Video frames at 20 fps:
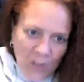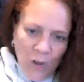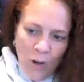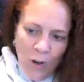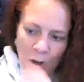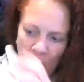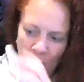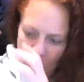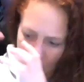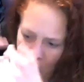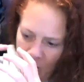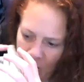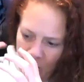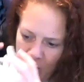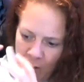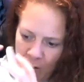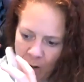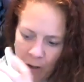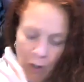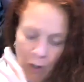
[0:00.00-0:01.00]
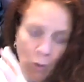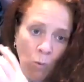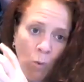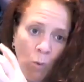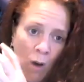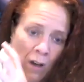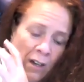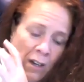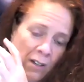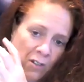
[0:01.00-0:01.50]
or are you
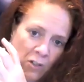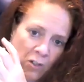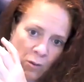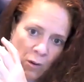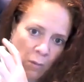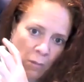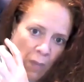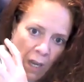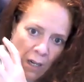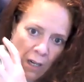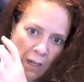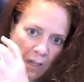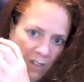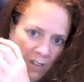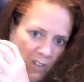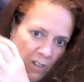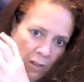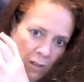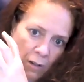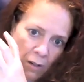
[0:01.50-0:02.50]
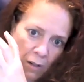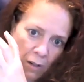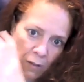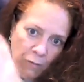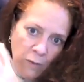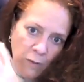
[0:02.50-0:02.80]
wanting to remain insular?